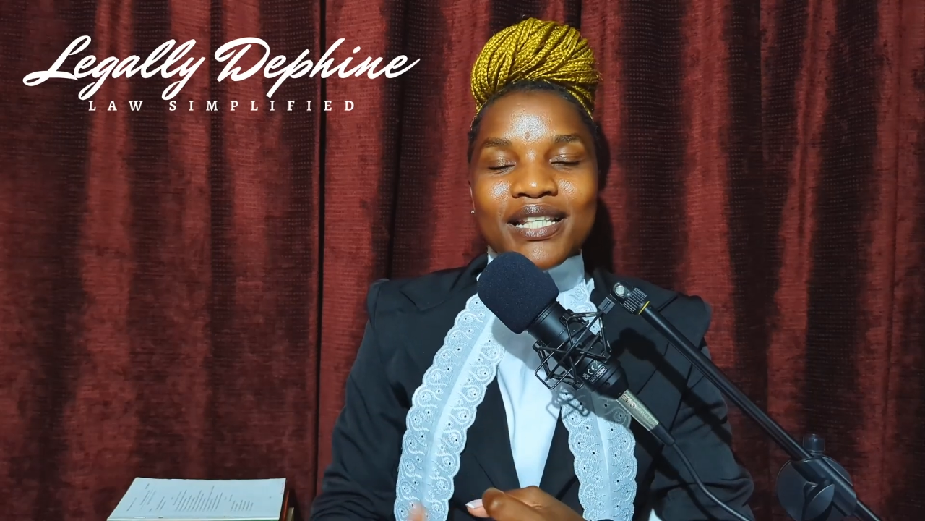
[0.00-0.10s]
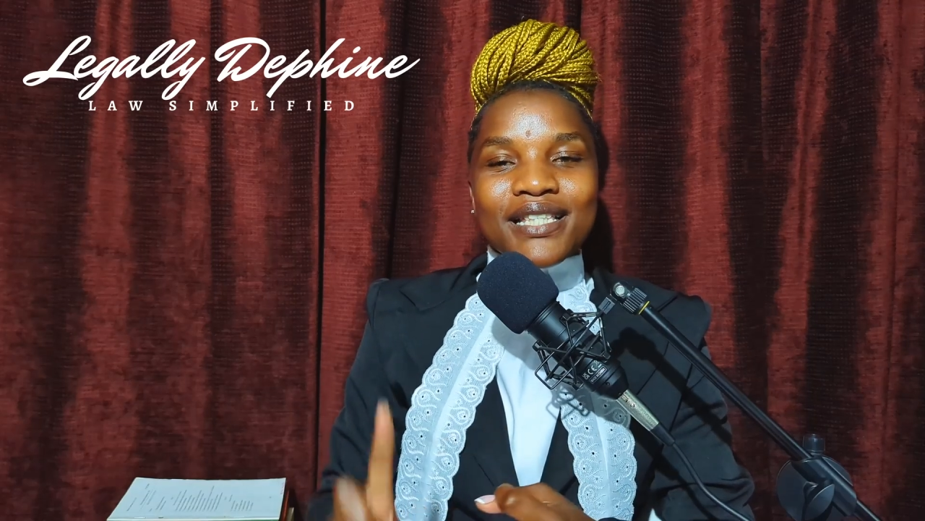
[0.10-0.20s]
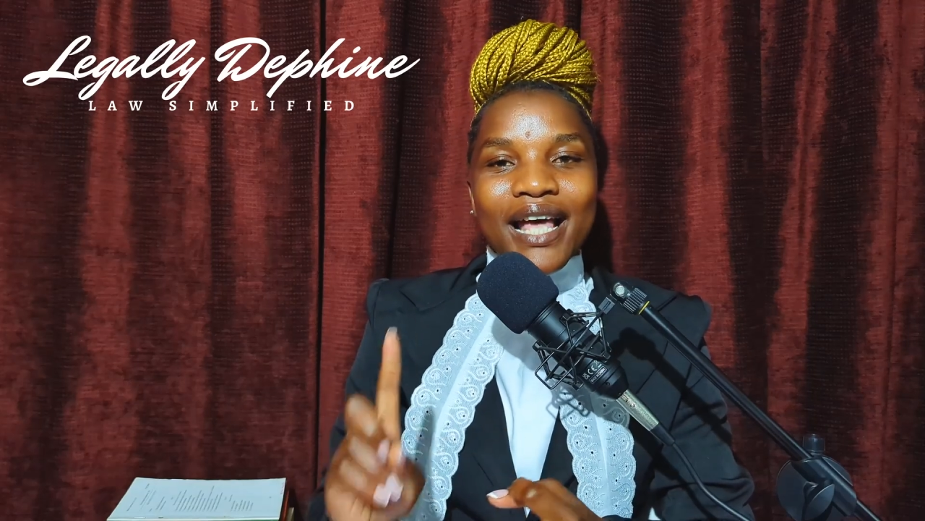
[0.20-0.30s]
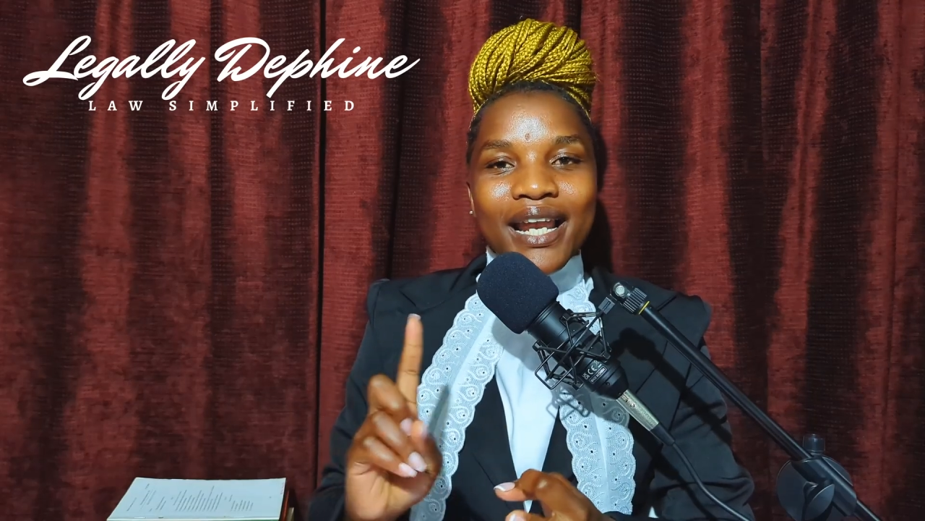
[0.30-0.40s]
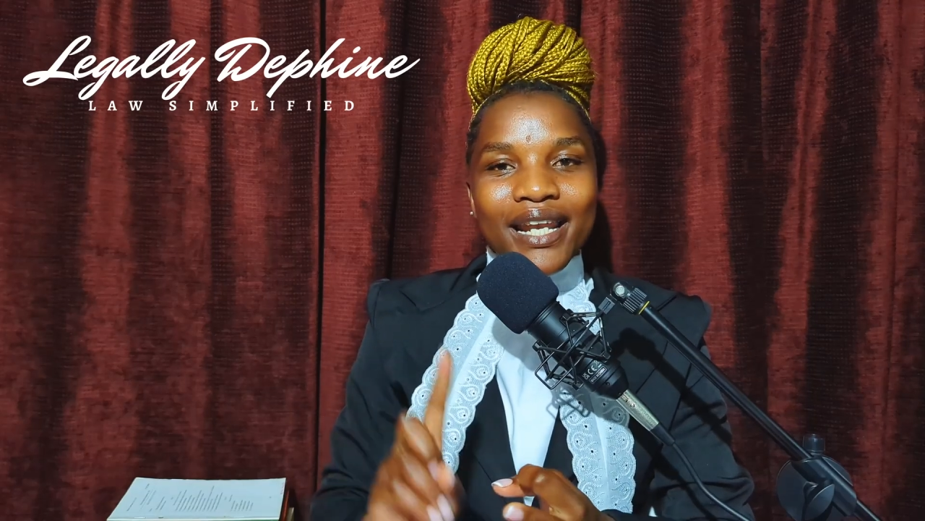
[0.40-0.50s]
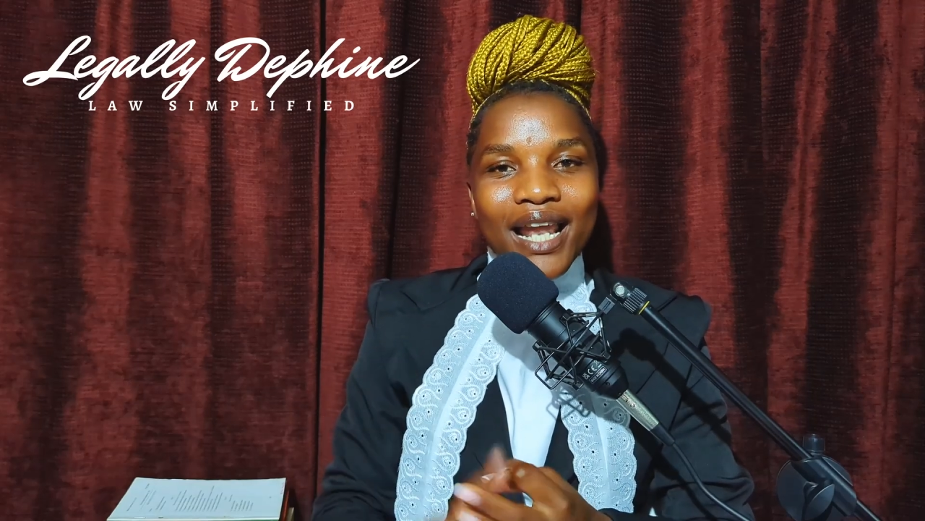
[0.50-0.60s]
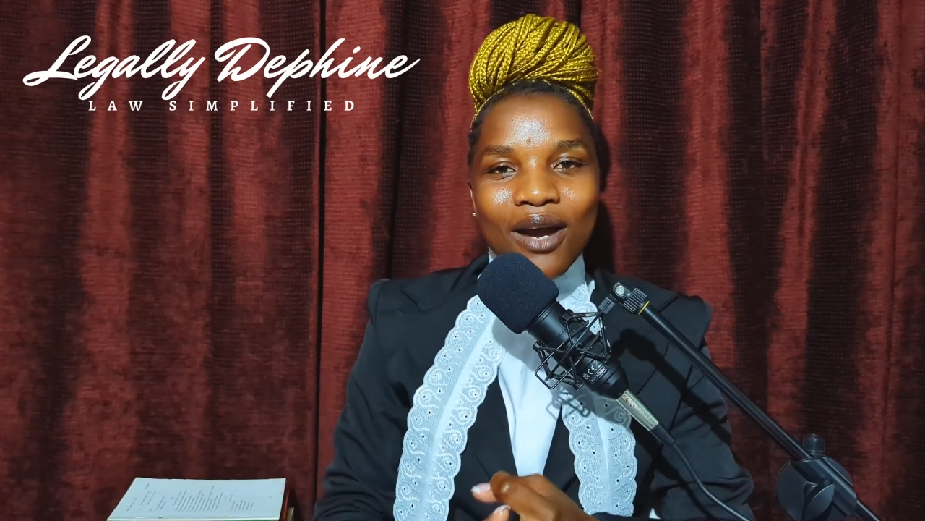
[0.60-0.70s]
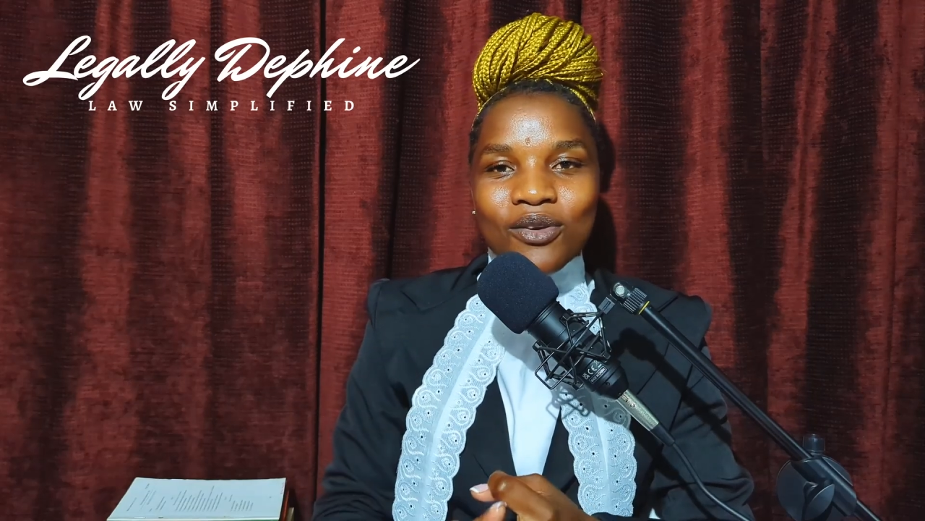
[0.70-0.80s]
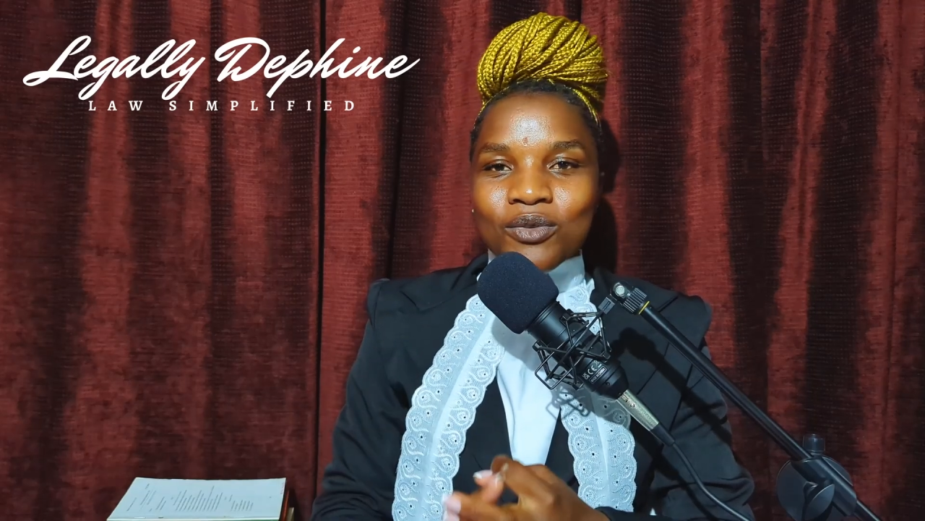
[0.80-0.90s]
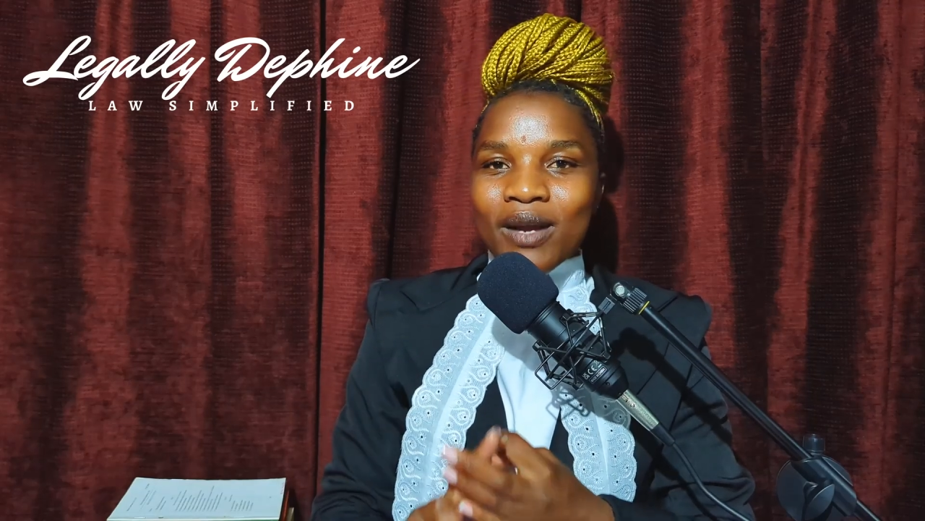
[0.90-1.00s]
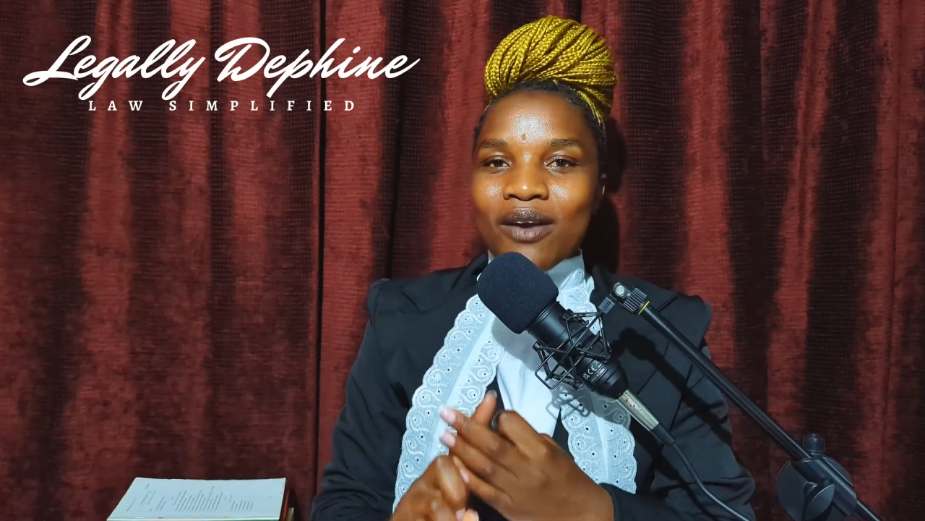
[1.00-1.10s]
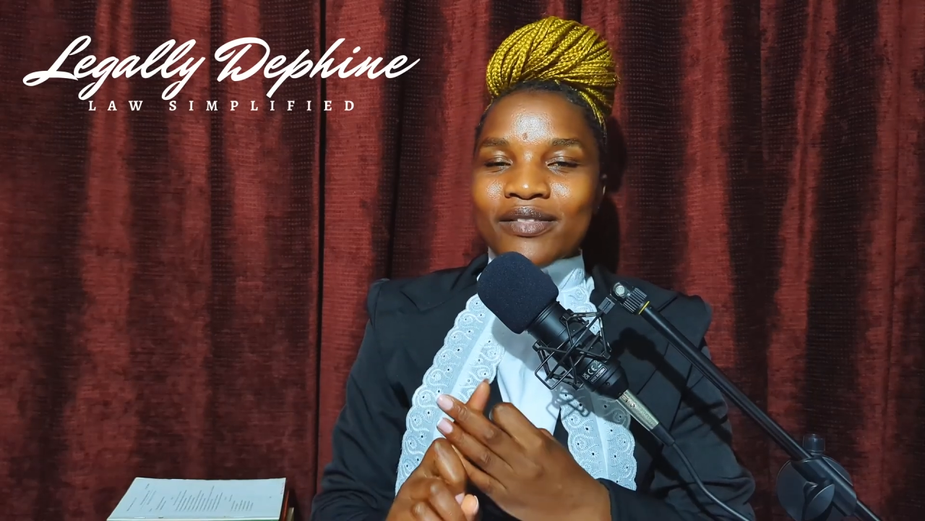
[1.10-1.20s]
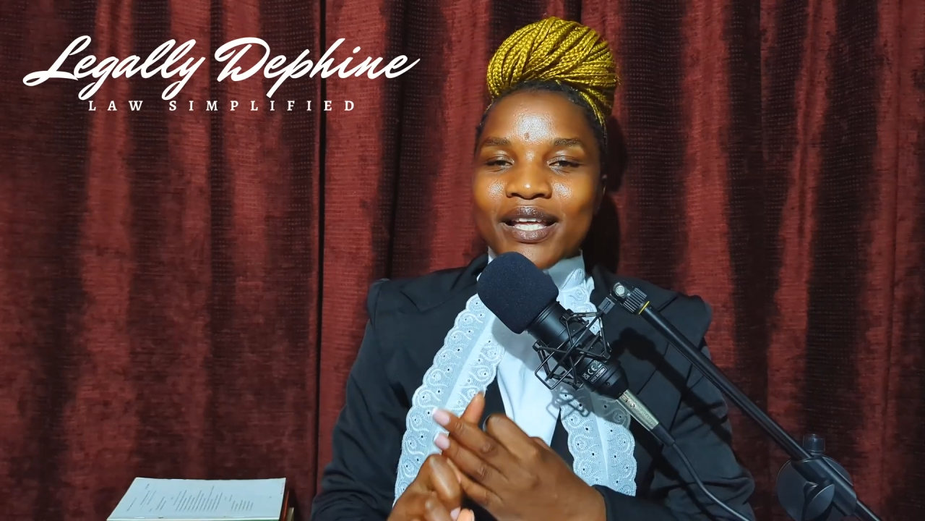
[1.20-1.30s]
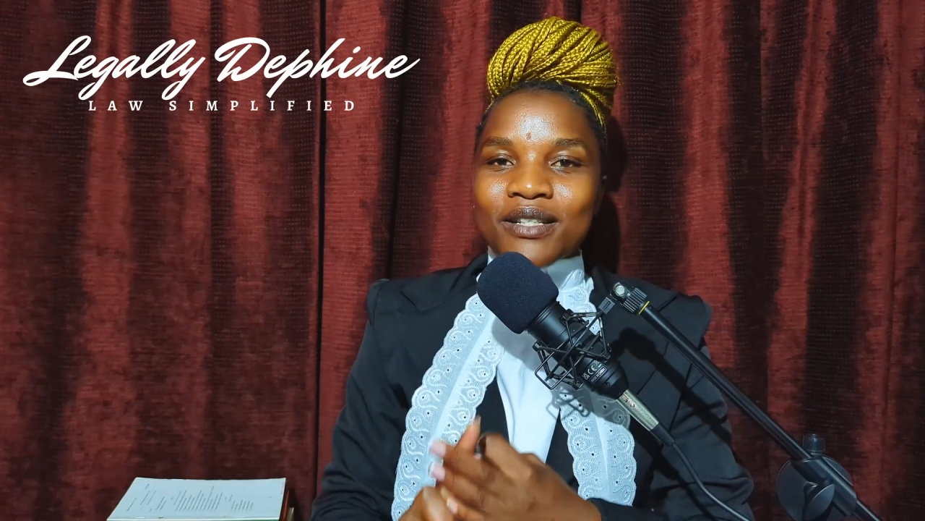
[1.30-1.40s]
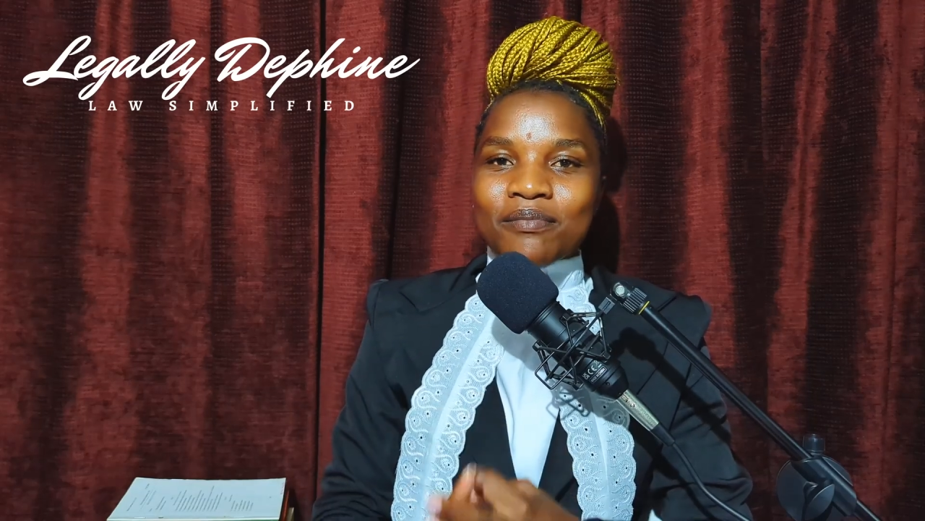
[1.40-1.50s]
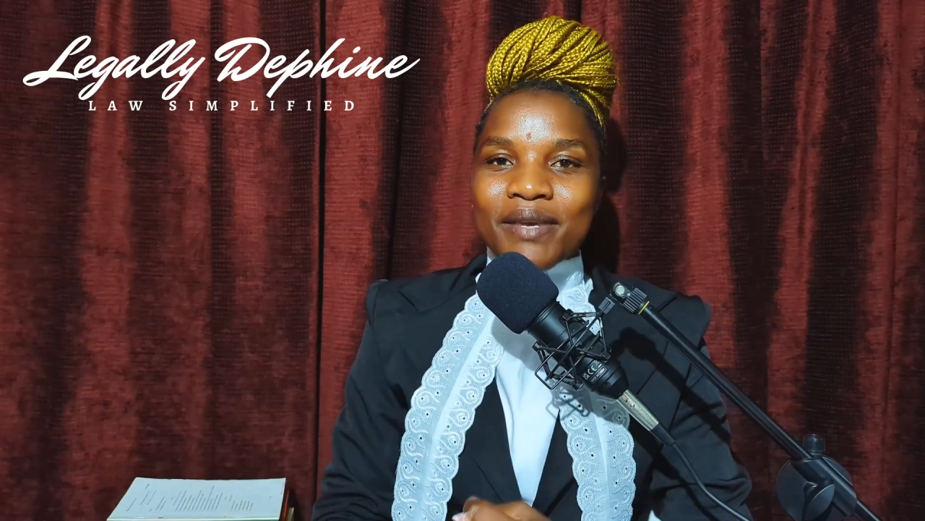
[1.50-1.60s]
is allowed while that